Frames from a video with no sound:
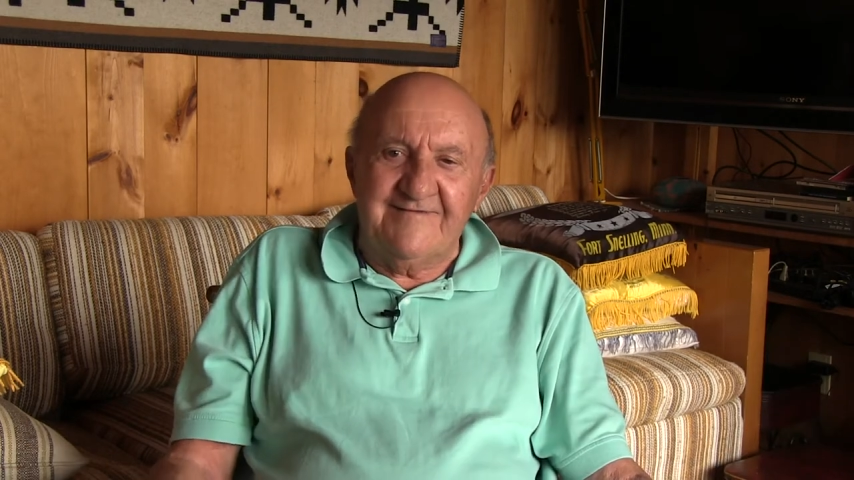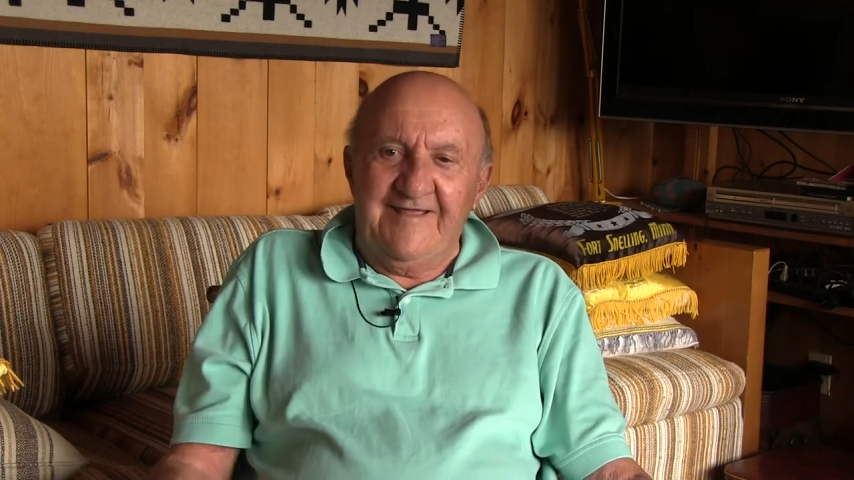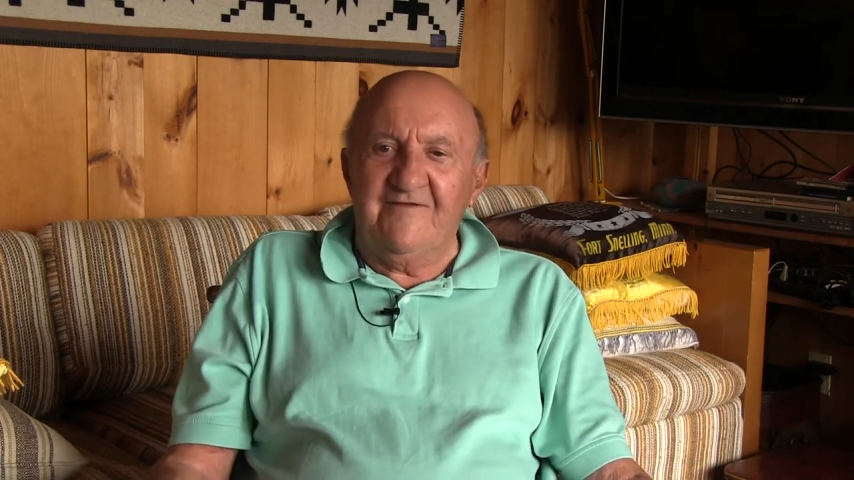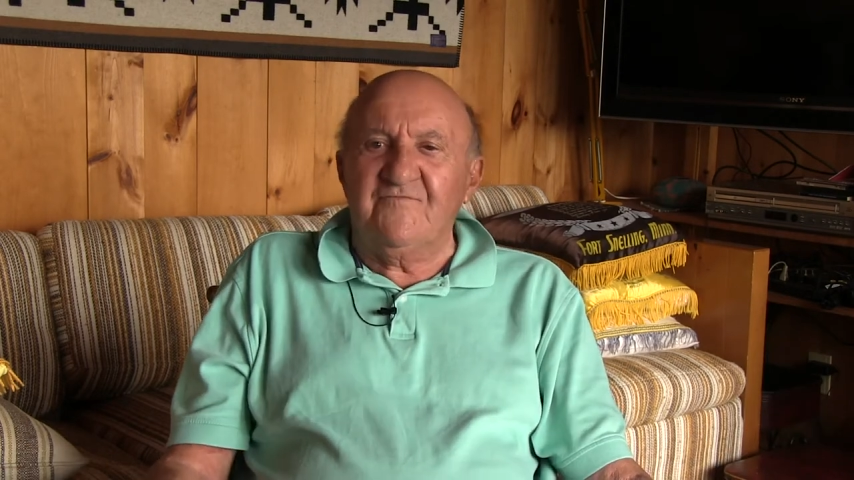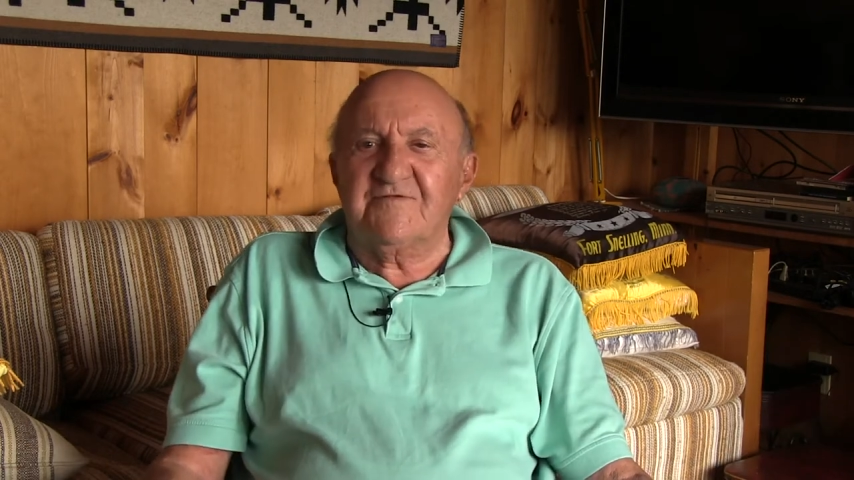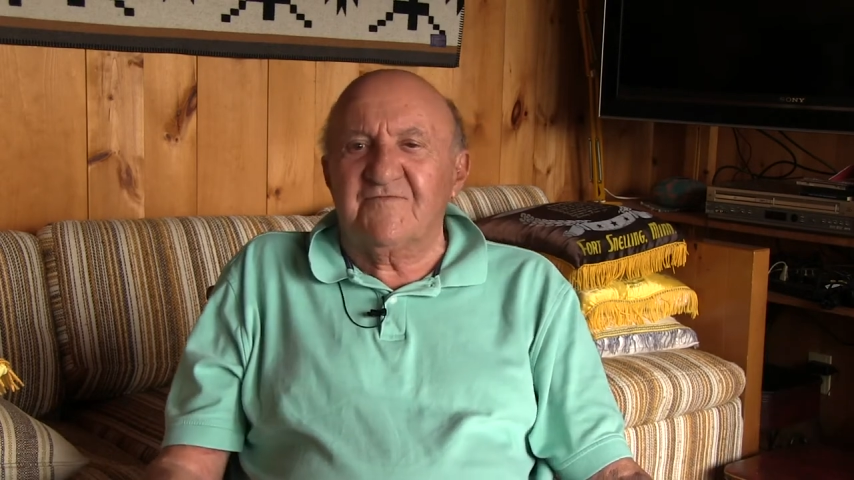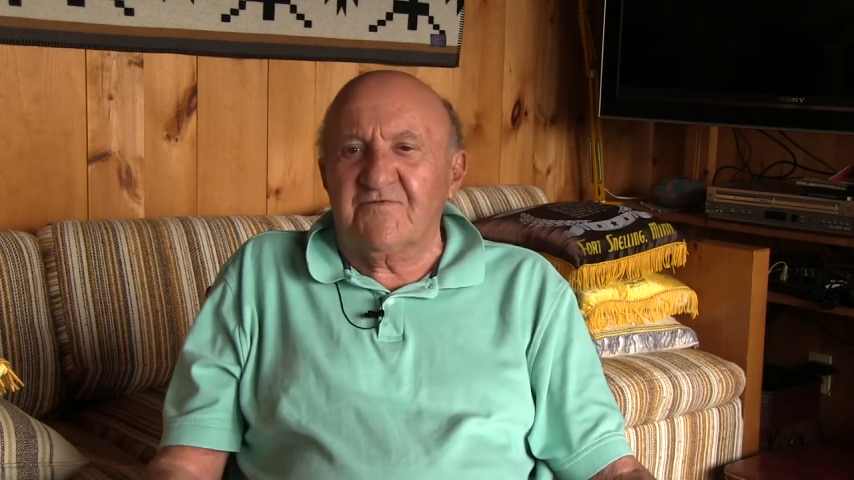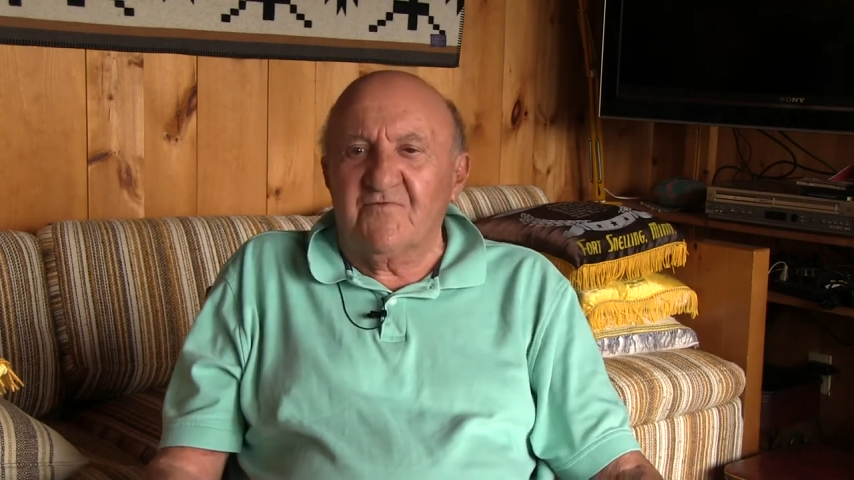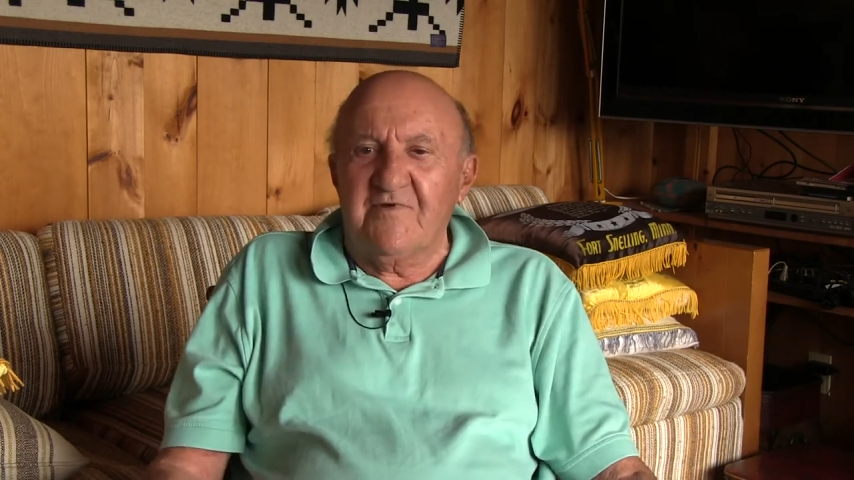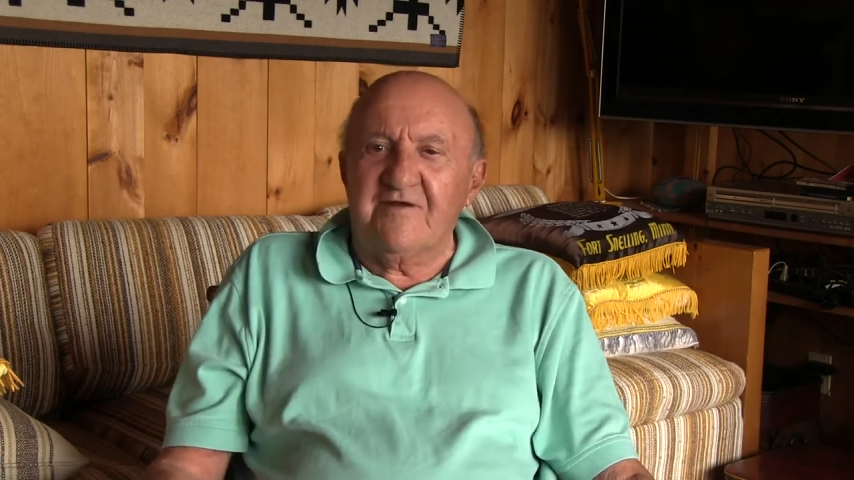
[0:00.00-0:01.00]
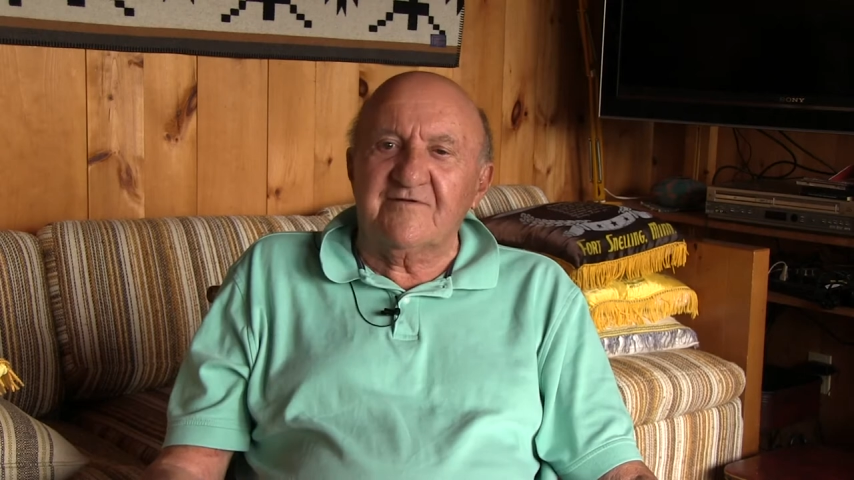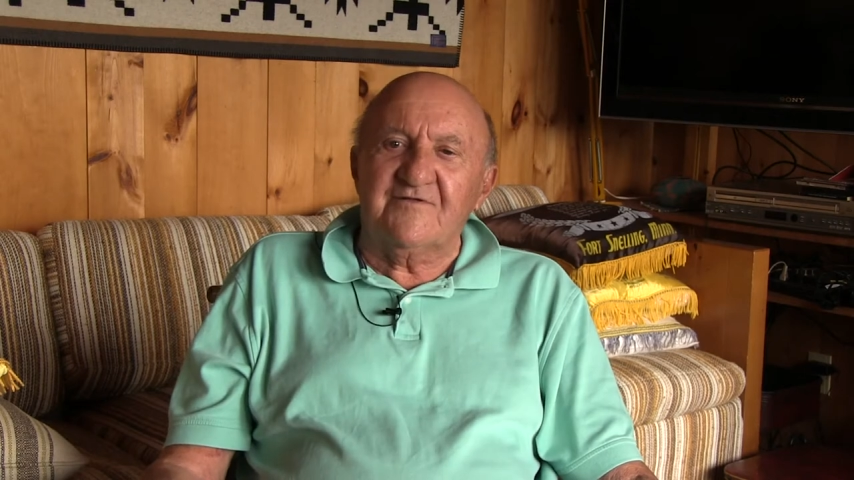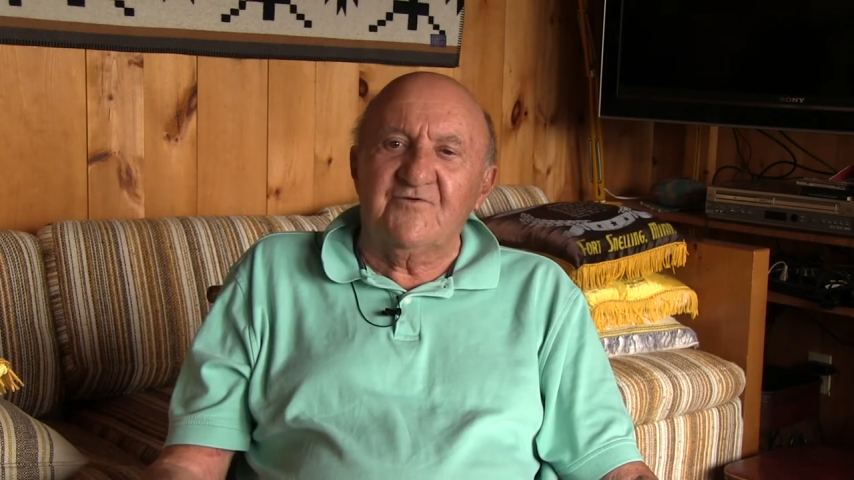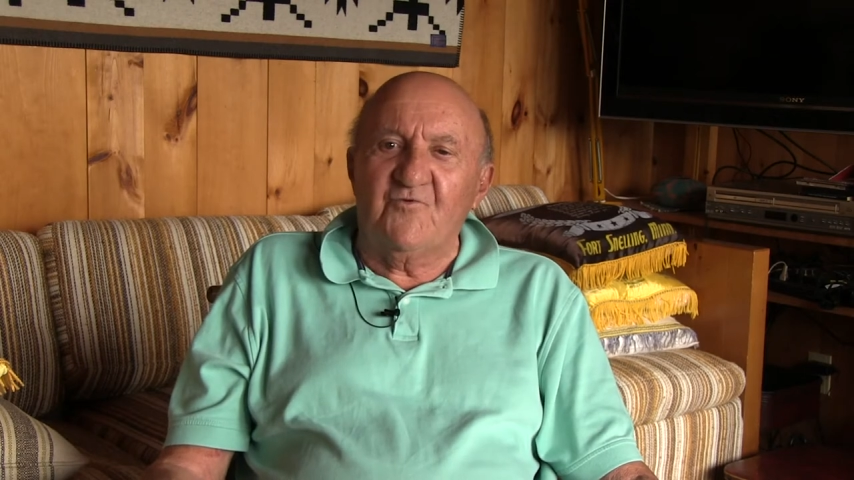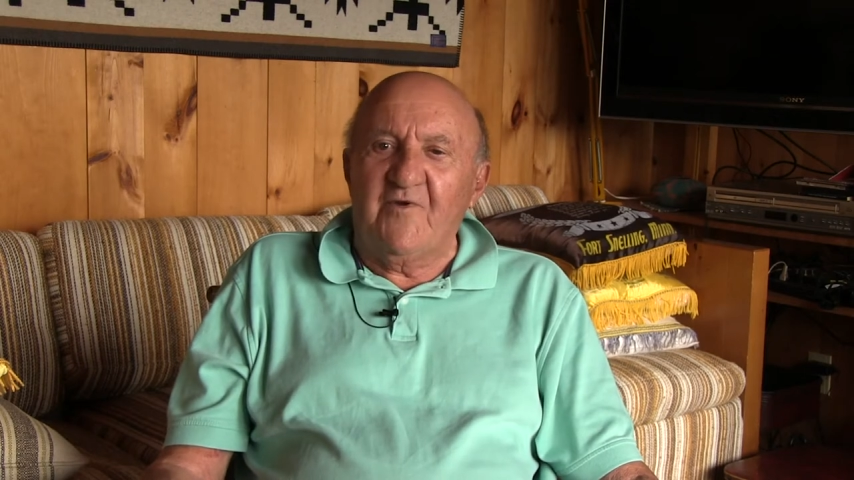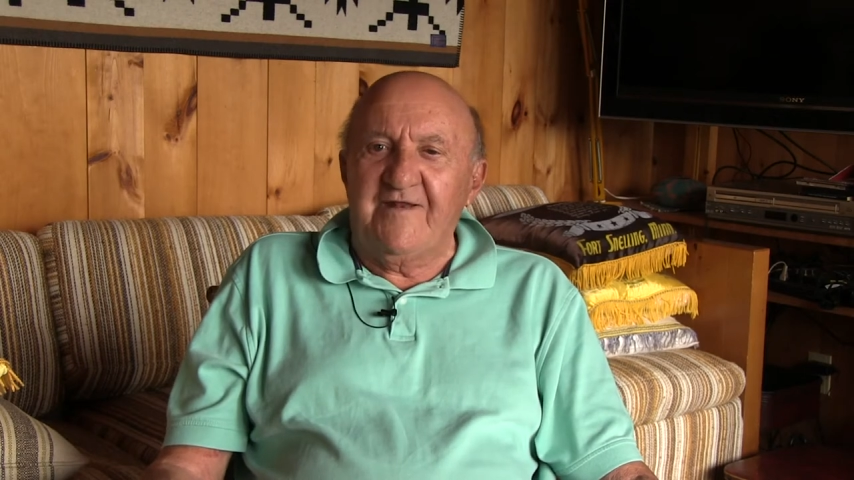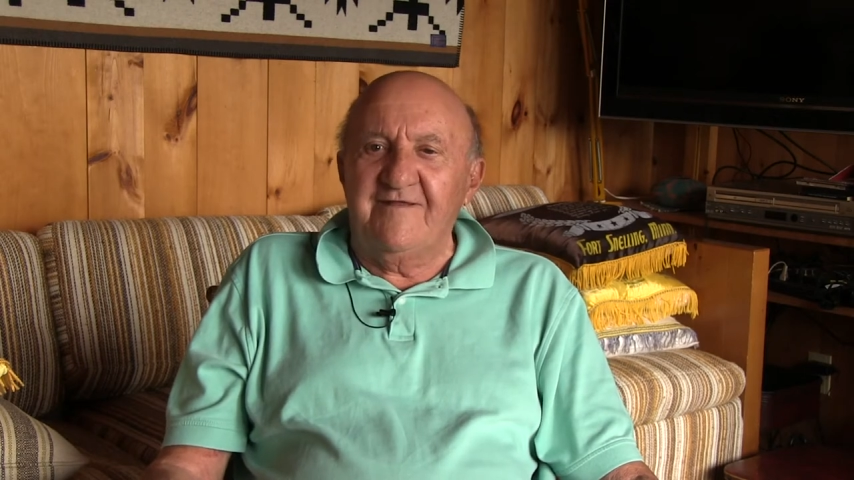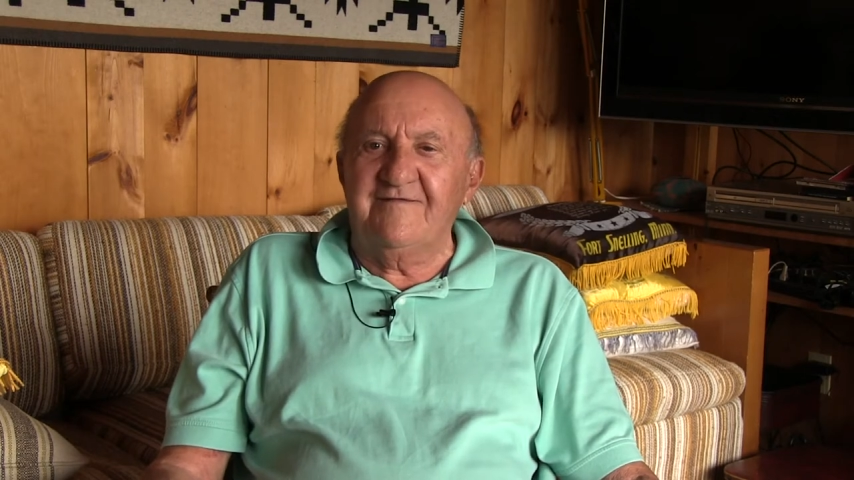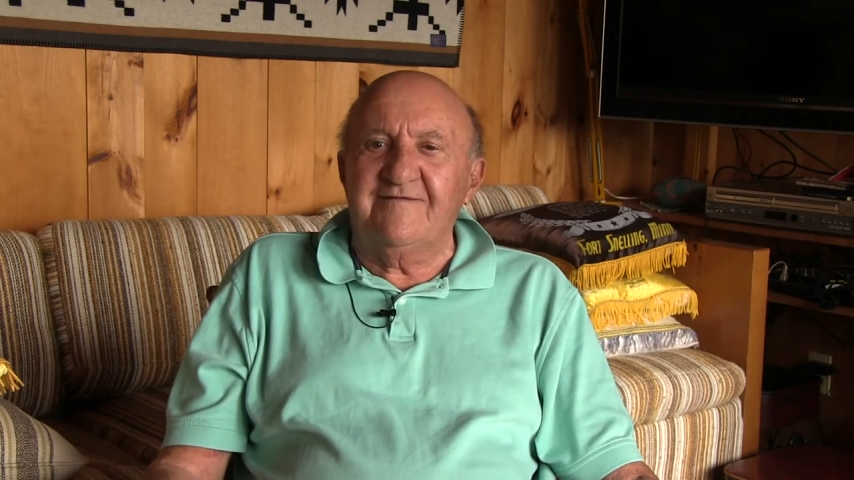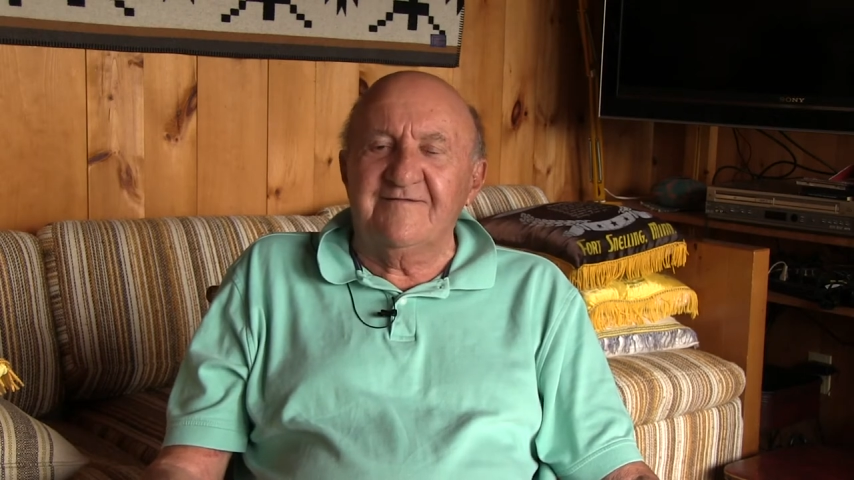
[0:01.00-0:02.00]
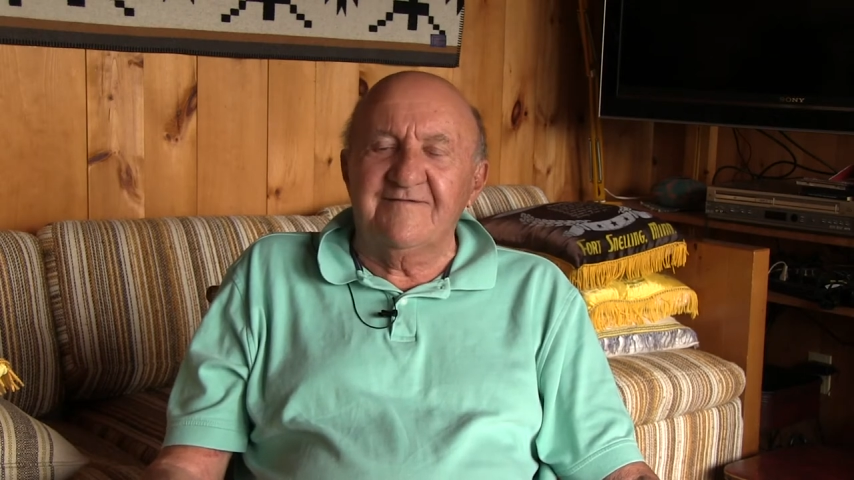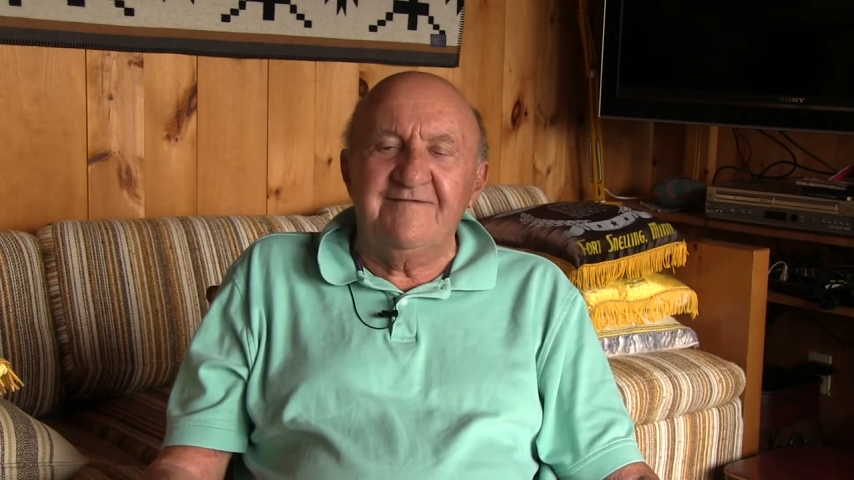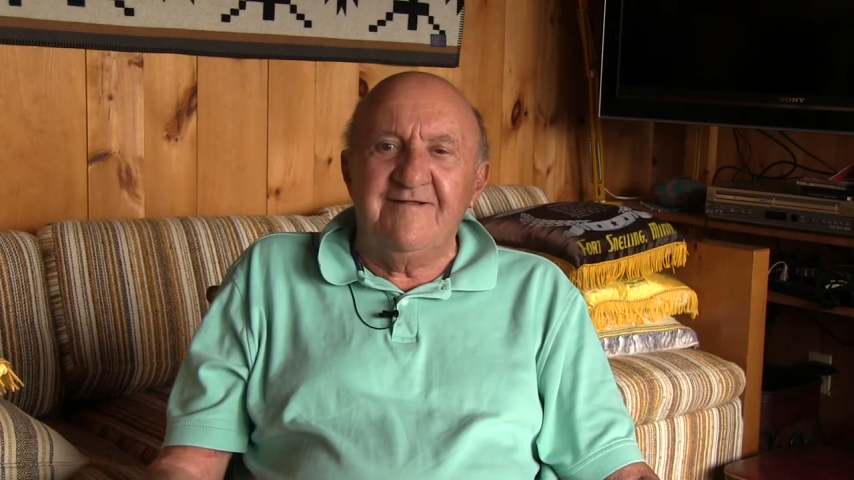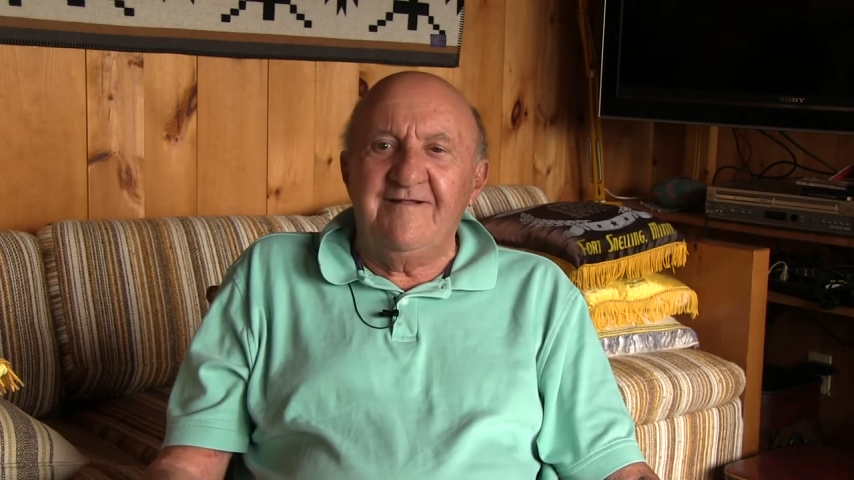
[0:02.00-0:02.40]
canvas for a week or two waiting until